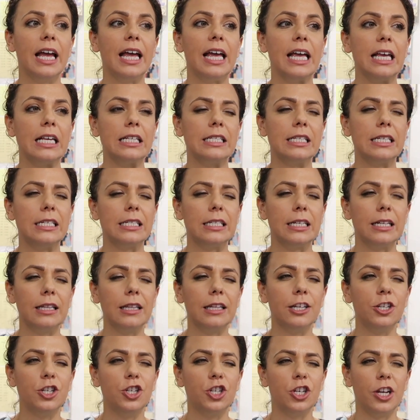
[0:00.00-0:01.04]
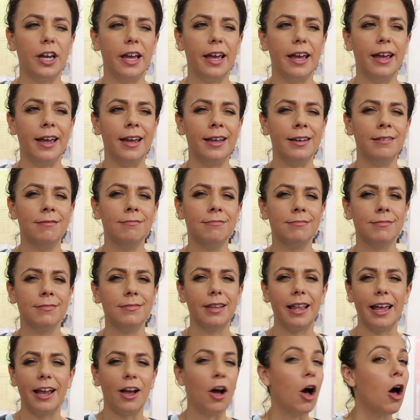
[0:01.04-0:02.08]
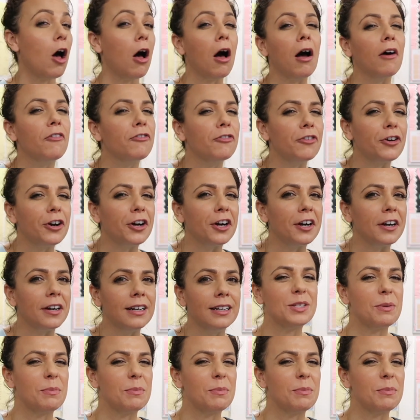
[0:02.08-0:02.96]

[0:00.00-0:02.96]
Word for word: isn't a legit like offer.